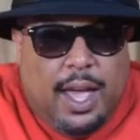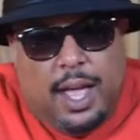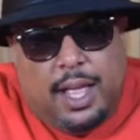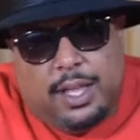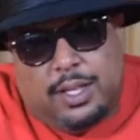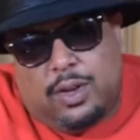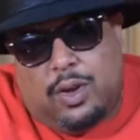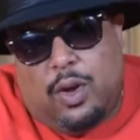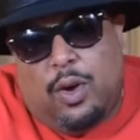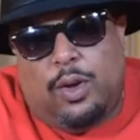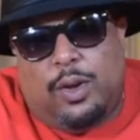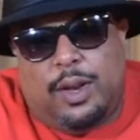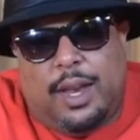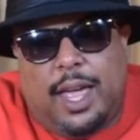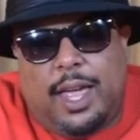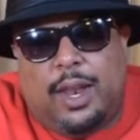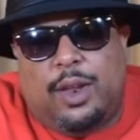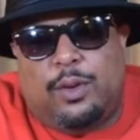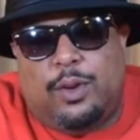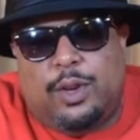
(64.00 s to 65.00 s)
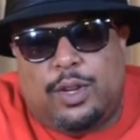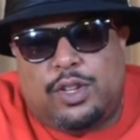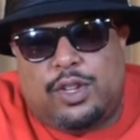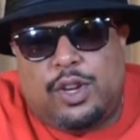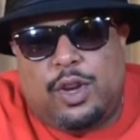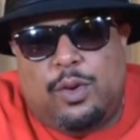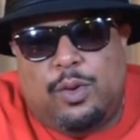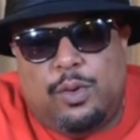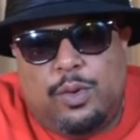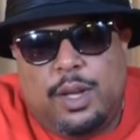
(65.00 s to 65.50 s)
I called that on the
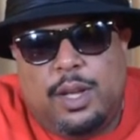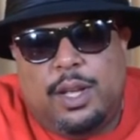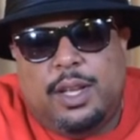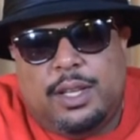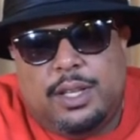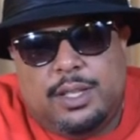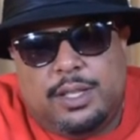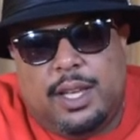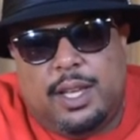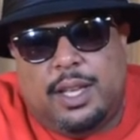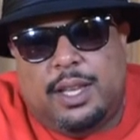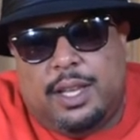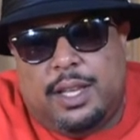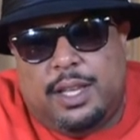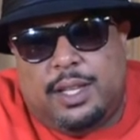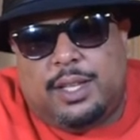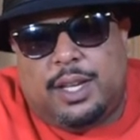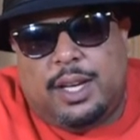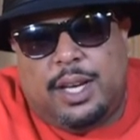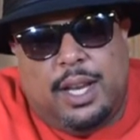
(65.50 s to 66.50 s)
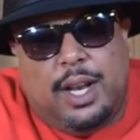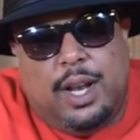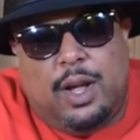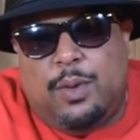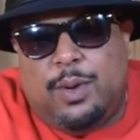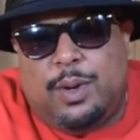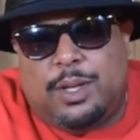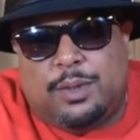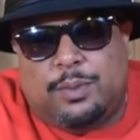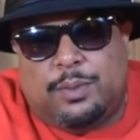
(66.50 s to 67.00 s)
show, said that
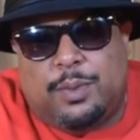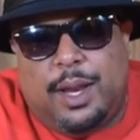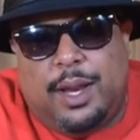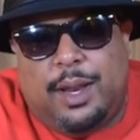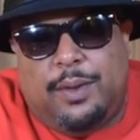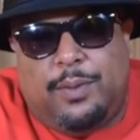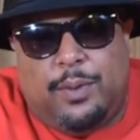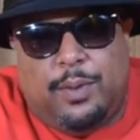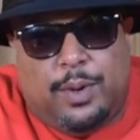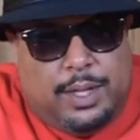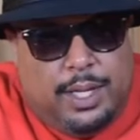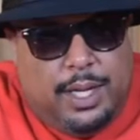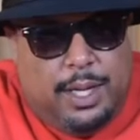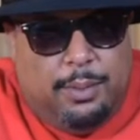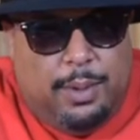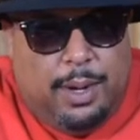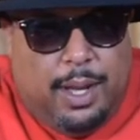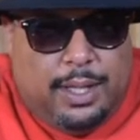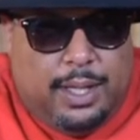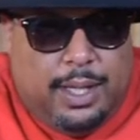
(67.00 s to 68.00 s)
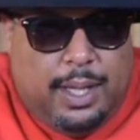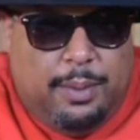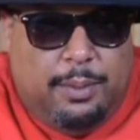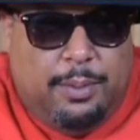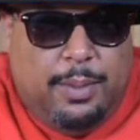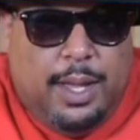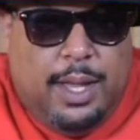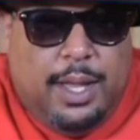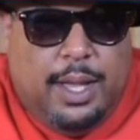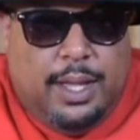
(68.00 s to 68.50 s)
Toledo wasn't ready for a team like them.
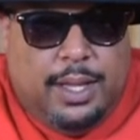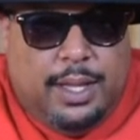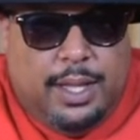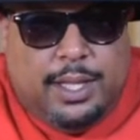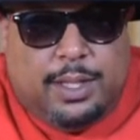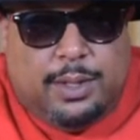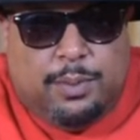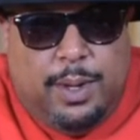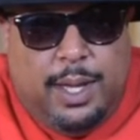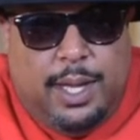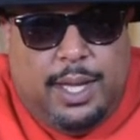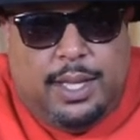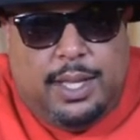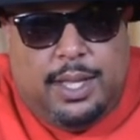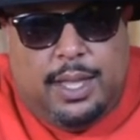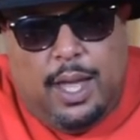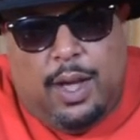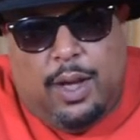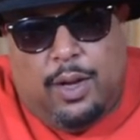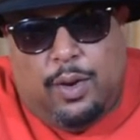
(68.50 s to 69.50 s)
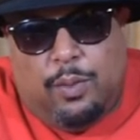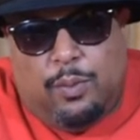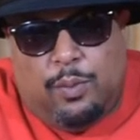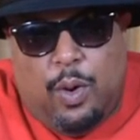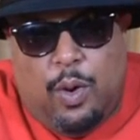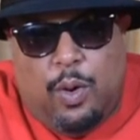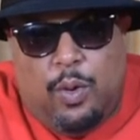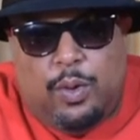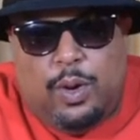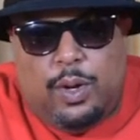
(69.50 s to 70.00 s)
This week, they're on the
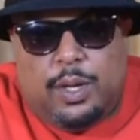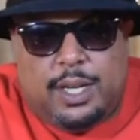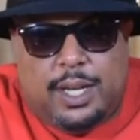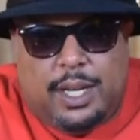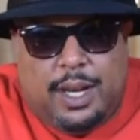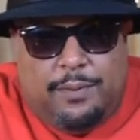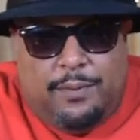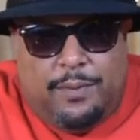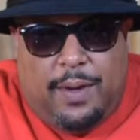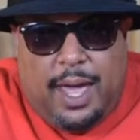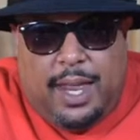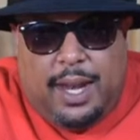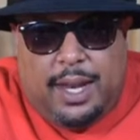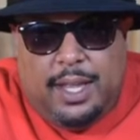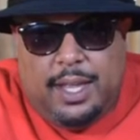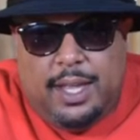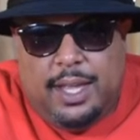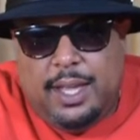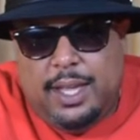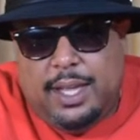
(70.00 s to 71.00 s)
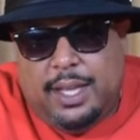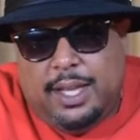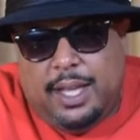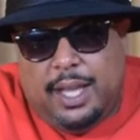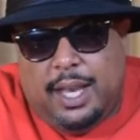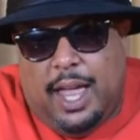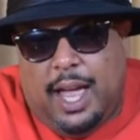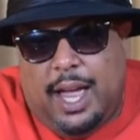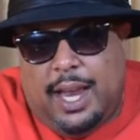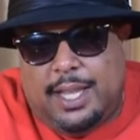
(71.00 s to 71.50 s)
road to Nevada.
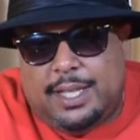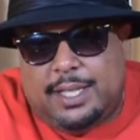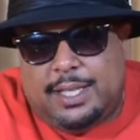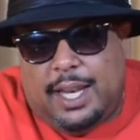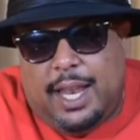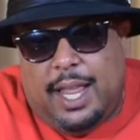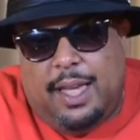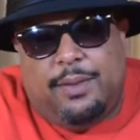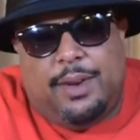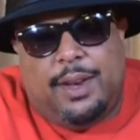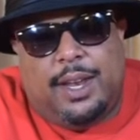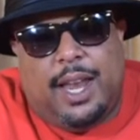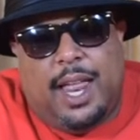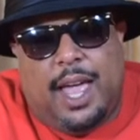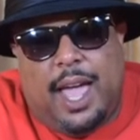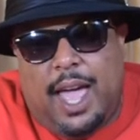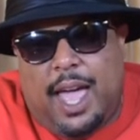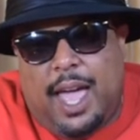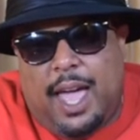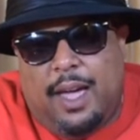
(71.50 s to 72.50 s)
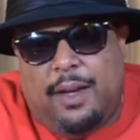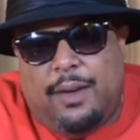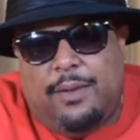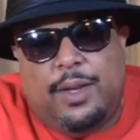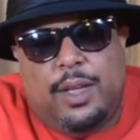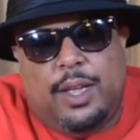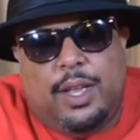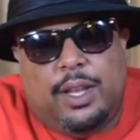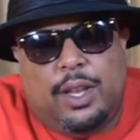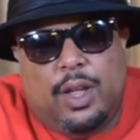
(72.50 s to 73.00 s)
The line is 11.5.
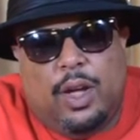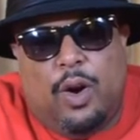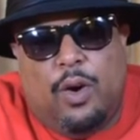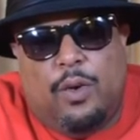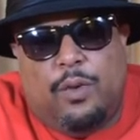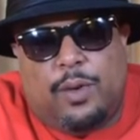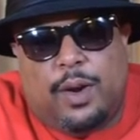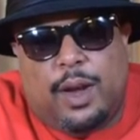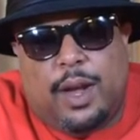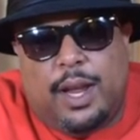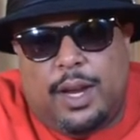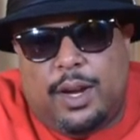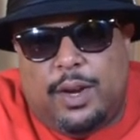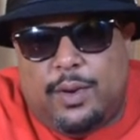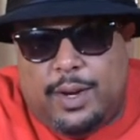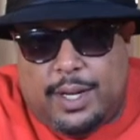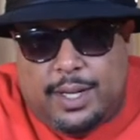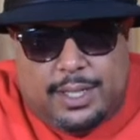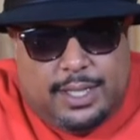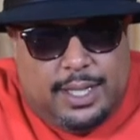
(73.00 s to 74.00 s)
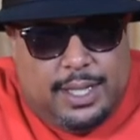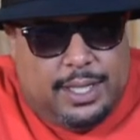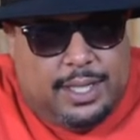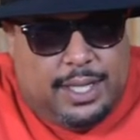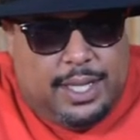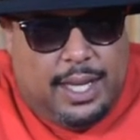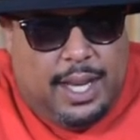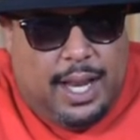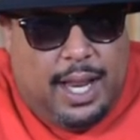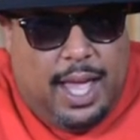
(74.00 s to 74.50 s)
The over-under is
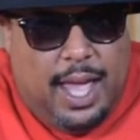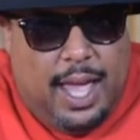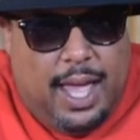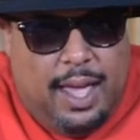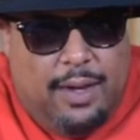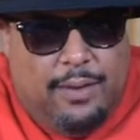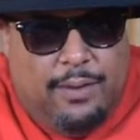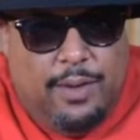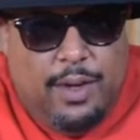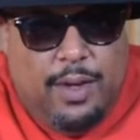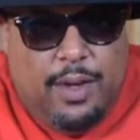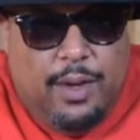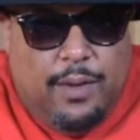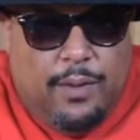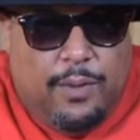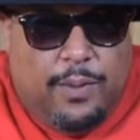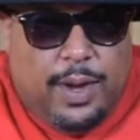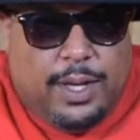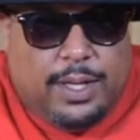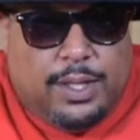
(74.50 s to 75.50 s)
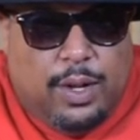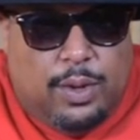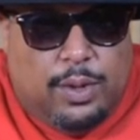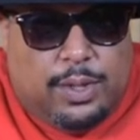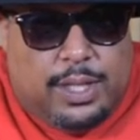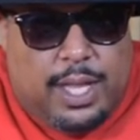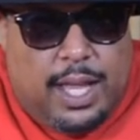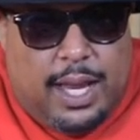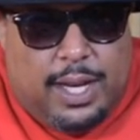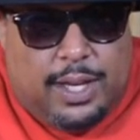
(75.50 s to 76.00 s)
60.5. Fresno
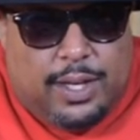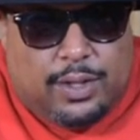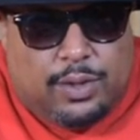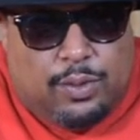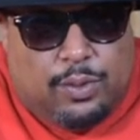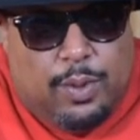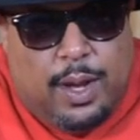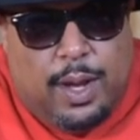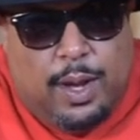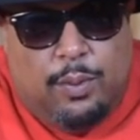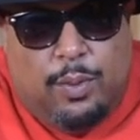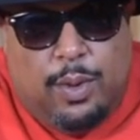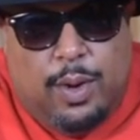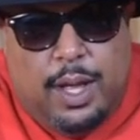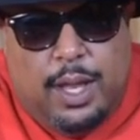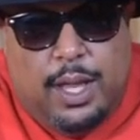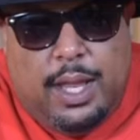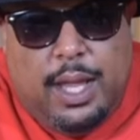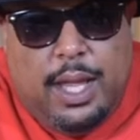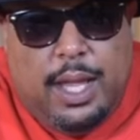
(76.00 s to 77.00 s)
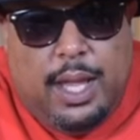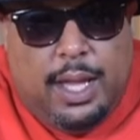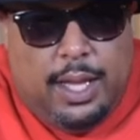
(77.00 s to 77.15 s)
State is 3-1